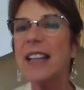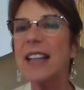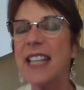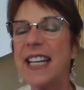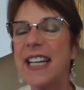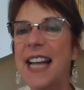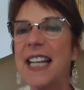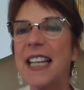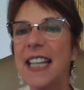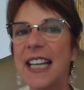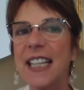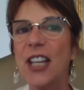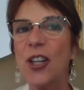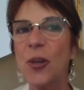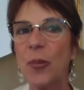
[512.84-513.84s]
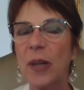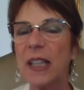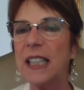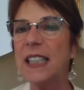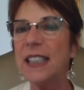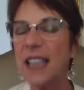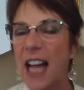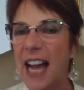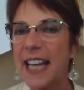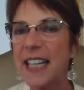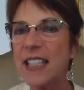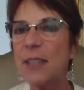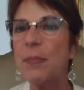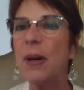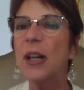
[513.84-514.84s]
seen anything that you really
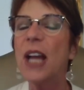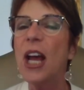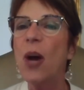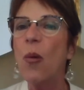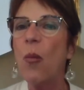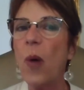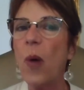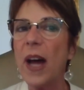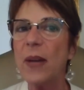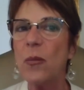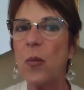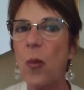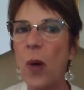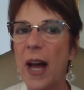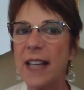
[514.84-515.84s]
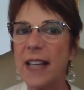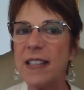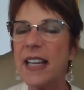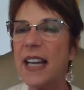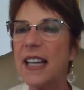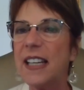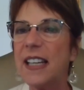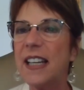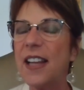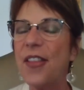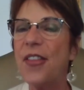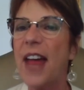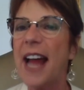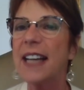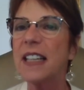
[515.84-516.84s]
liked, but what was it
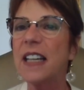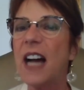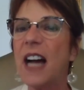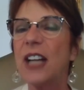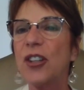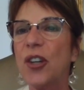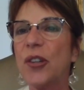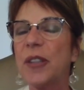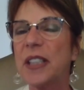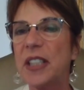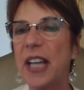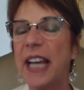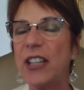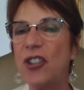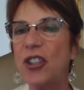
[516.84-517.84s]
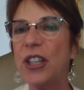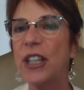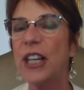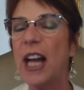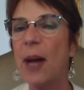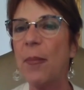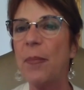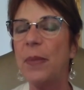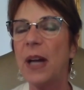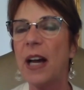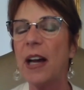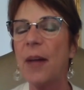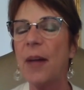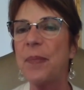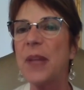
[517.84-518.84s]
that got your attention
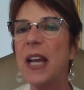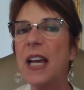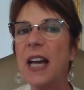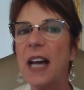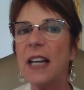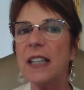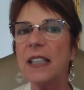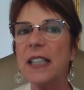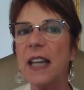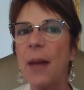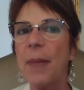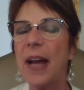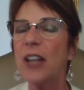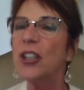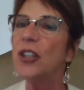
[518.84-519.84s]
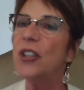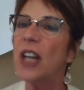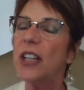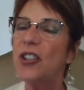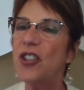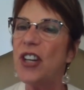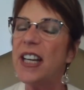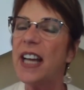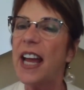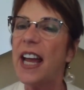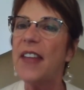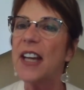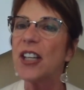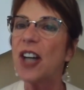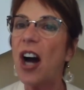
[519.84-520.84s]
about AGEA
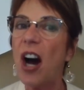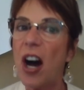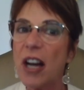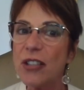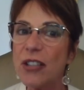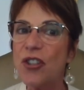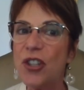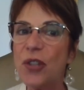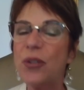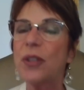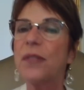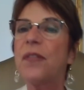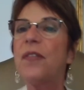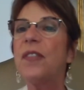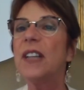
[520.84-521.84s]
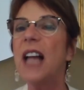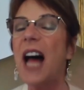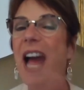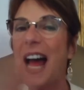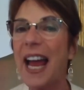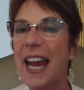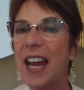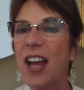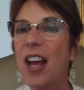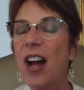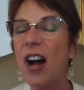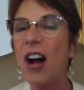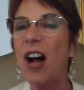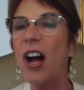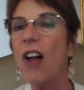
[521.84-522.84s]
and then caused you to fly
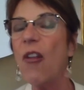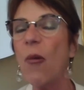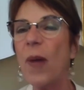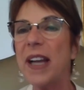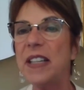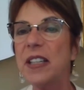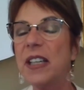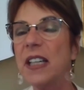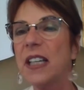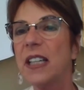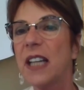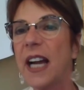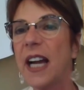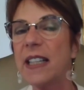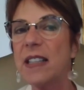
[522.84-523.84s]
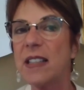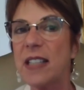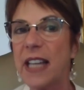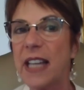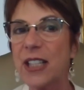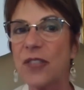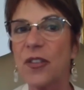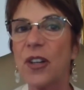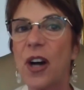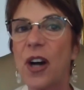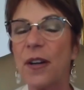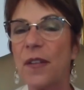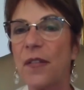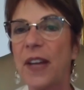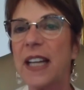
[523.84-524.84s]
all the way to the United States for
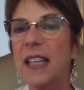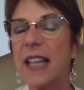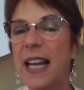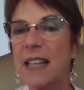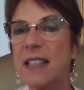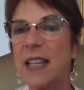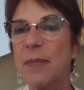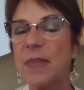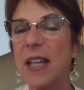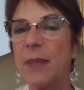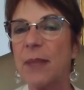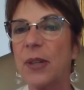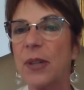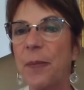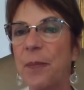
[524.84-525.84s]
our event last September?